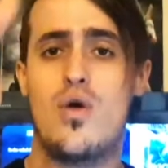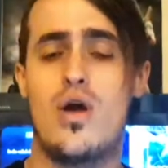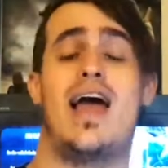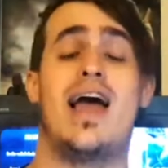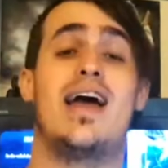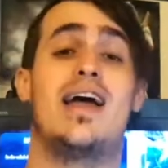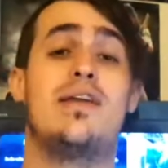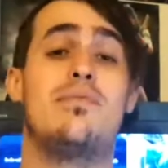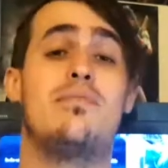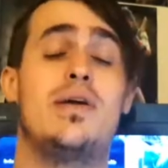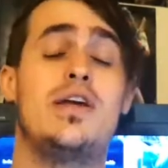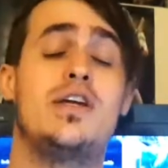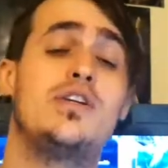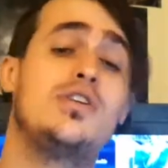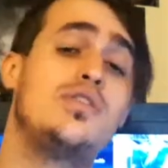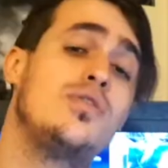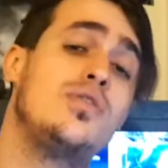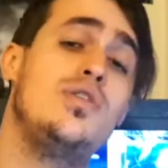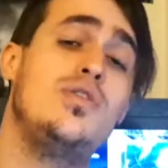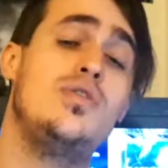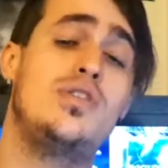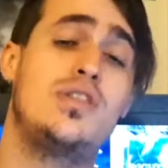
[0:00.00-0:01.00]
and make
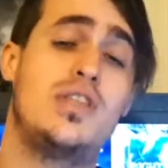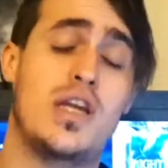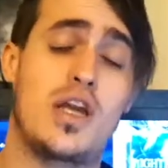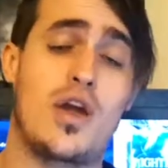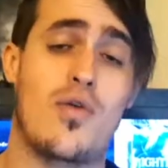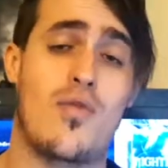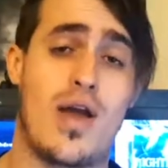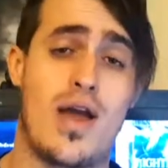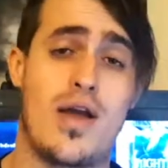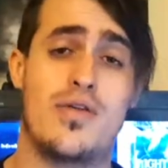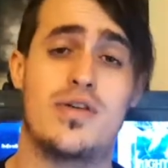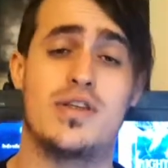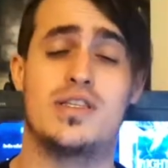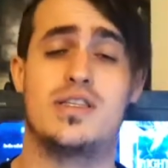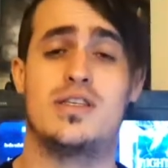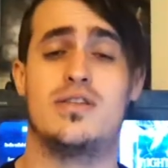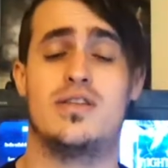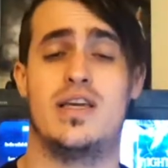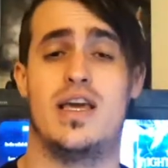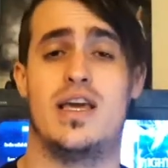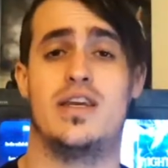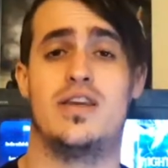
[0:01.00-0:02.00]
sure you stick around until
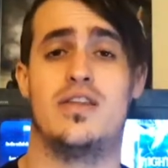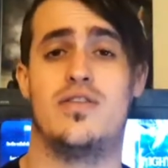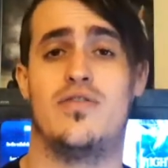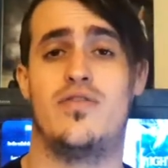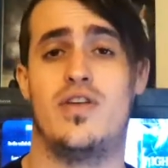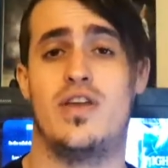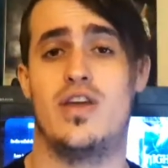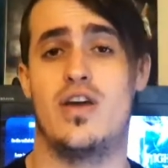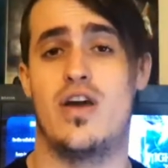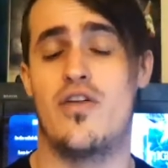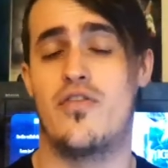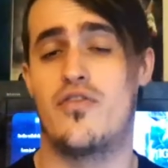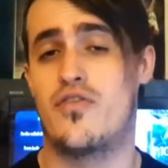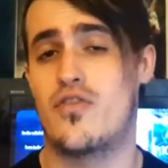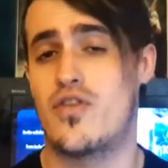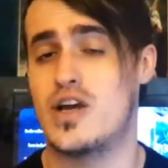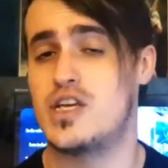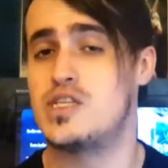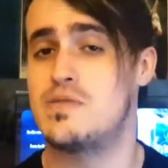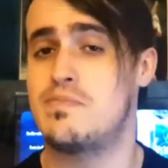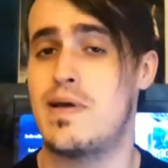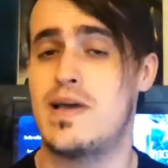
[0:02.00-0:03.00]
the end of the video for
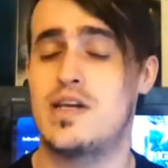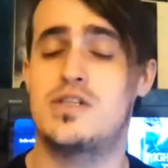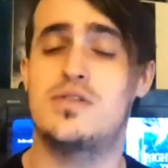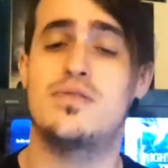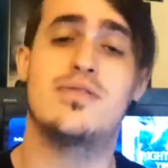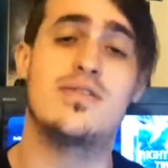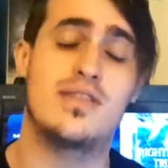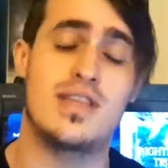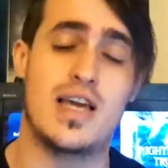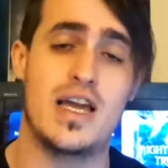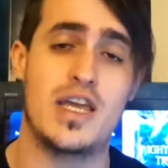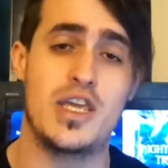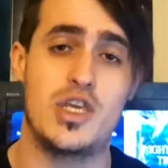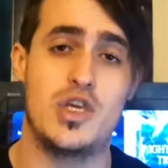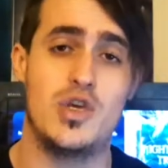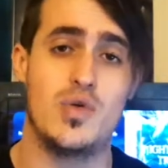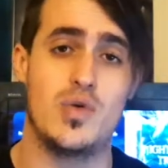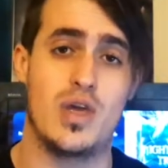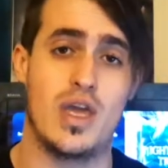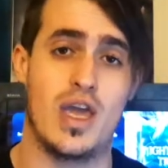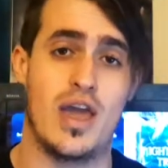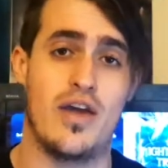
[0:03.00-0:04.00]
a special thank you
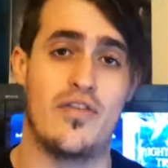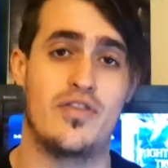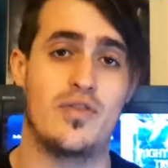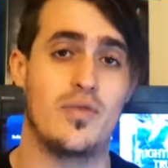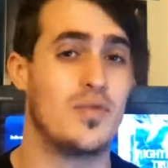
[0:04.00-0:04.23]
gift,